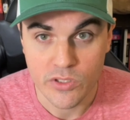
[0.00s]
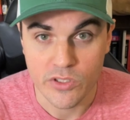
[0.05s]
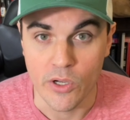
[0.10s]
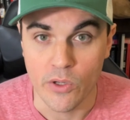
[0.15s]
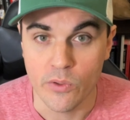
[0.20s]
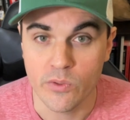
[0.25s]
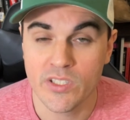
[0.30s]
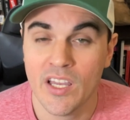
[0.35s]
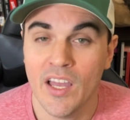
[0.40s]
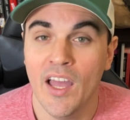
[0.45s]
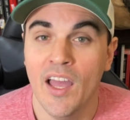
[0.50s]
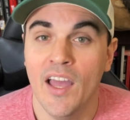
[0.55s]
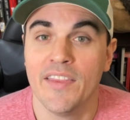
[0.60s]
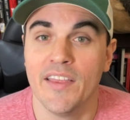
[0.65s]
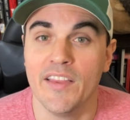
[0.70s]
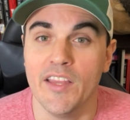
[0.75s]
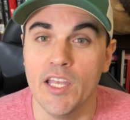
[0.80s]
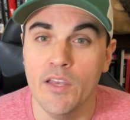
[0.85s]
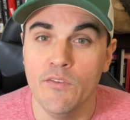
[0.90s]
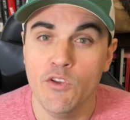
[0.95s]
note,
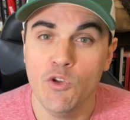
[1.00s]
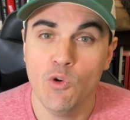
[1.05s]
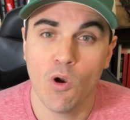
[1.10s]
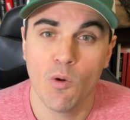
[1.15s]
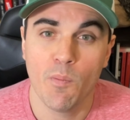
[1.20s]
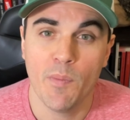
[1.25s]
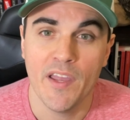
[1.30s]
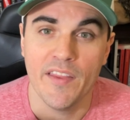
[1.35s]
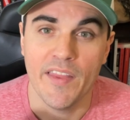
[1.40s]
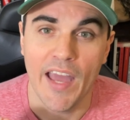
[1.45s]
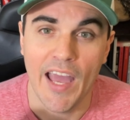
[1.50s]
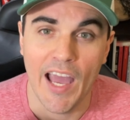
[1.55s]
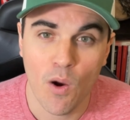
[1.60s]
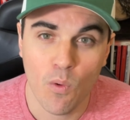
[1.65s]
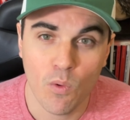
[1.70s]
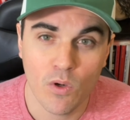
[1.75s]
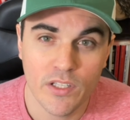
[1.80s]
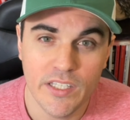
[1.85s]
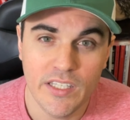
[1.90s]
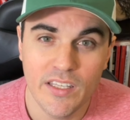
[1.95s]
that if you are paid
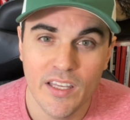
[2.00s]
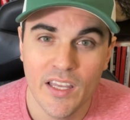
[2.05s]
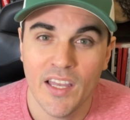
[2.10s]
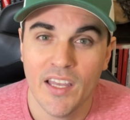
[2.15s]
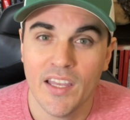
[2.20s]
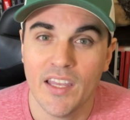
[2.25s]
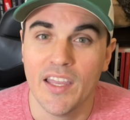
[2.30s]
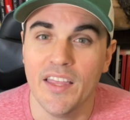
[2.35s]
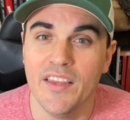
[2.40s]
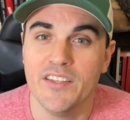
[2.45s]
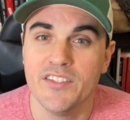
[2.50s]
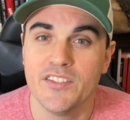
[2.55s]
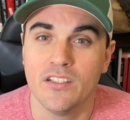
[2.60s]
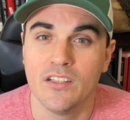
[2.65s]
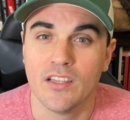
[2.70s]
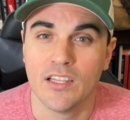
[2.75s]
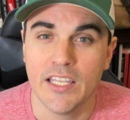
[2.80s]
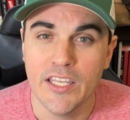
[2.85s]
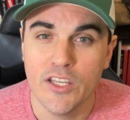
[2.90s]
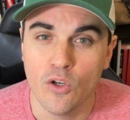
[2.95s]
hourly, it is
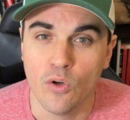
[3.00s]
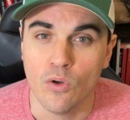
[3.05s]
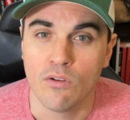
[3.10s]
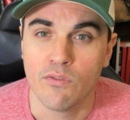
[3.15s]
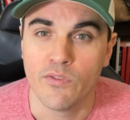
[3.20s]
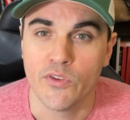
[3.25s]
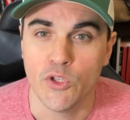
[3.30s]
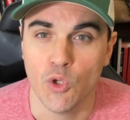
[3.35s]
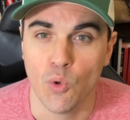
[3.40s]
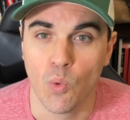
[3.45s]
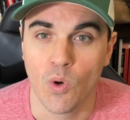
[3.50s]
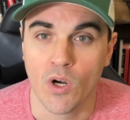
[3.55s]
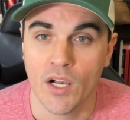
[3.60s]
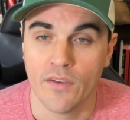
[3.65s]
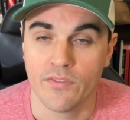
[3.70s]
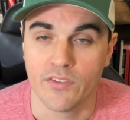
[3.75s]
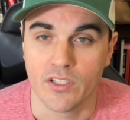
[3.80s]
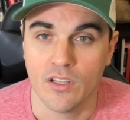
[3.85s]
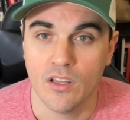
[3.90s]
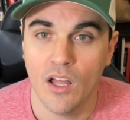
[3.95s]
illegal for you to work off
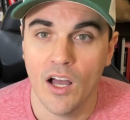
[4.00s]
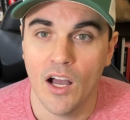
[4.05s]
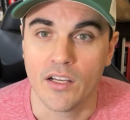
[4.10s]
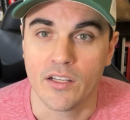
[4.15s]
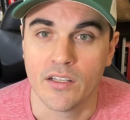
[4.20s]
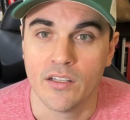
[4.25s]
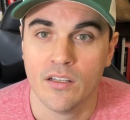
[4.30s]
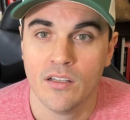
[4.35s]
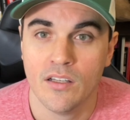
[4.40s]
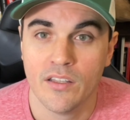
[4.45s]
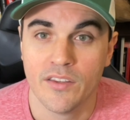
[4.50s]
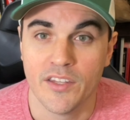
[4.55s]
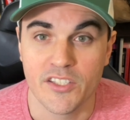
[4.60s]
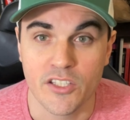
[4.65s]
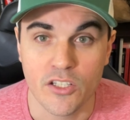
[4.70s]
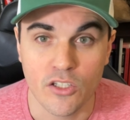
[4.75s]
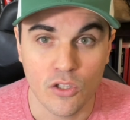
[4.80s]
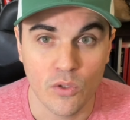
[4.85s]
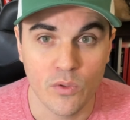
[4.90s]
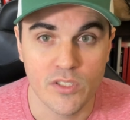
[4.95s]
the clock. This
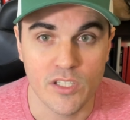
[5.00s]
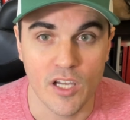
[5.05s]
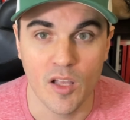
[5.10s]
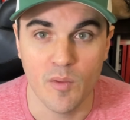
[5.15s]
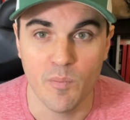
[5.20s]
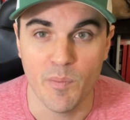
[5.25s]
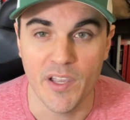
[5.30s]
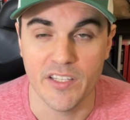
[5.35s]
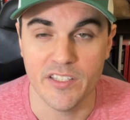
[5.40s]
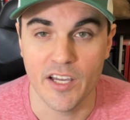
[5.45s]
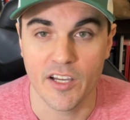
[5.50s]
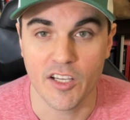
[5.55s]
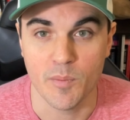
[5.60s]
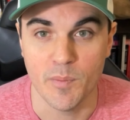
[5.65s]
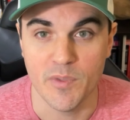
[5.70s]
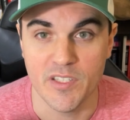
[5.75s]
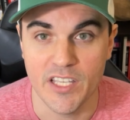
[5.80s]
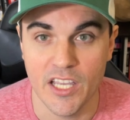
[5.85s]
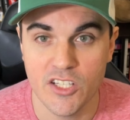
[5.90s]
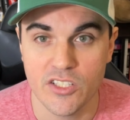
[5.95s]
includes unpaid
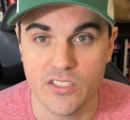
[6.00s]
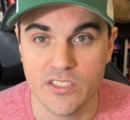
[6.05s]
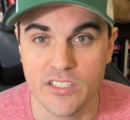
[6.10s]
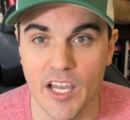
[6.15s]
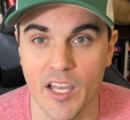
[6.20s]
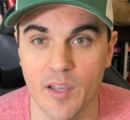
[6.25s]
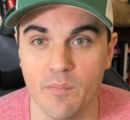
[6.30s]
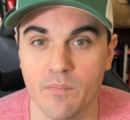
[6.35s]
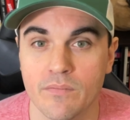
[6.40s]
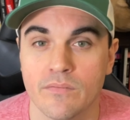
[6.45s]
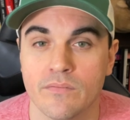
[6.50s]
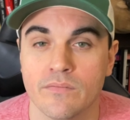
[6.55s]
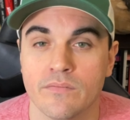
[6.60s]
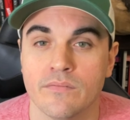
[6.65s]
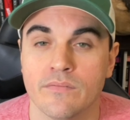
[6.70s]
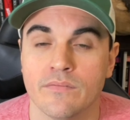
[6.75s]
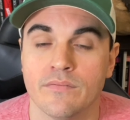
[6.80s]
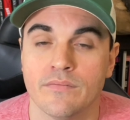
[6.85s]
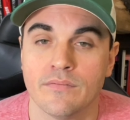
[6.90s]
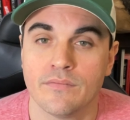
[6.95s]
documentation time.
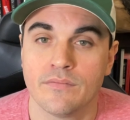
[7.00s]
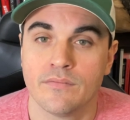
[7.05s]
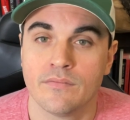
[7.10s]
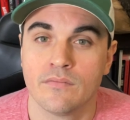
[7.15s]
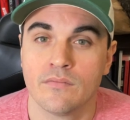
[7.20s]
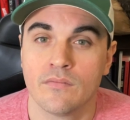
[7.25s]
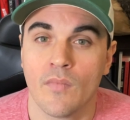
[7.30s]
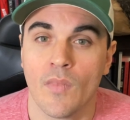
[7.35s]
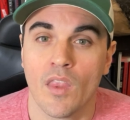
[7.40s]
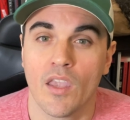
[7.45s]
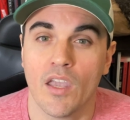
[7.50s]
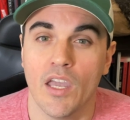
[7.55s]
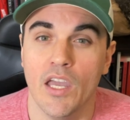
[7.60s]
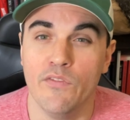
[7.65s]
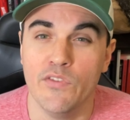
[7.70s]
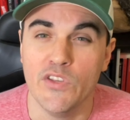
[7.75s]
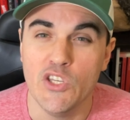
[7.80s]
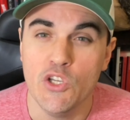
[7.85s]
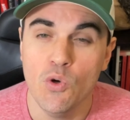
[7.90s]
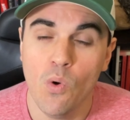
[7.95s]
If
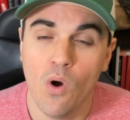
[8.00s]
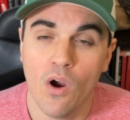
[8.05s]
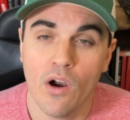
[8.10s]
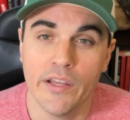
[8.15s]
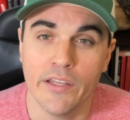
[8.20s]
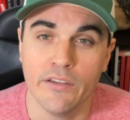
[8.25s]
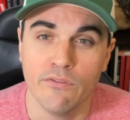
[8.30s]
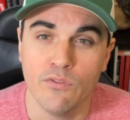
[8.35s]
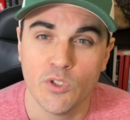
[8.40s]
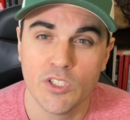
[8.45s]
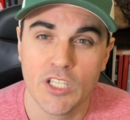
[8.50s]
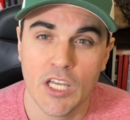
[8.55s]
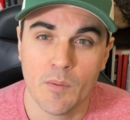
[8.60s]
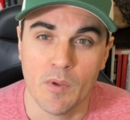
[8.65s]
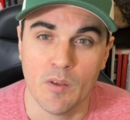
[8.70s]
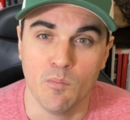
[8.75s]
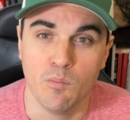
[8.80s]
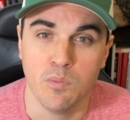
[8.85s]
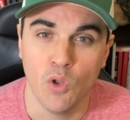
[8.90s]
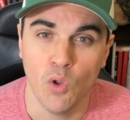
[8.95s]
you are a full-time
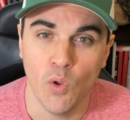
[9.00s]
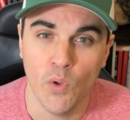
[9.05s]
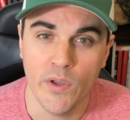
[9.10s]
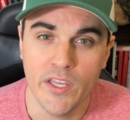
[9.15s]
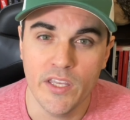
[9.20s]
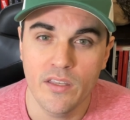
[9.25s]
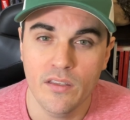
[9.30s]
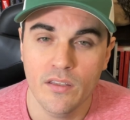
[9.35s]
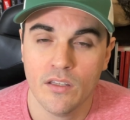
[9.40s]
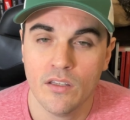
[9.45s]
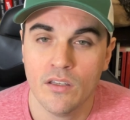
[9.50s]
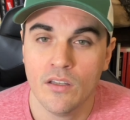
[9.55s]
employee,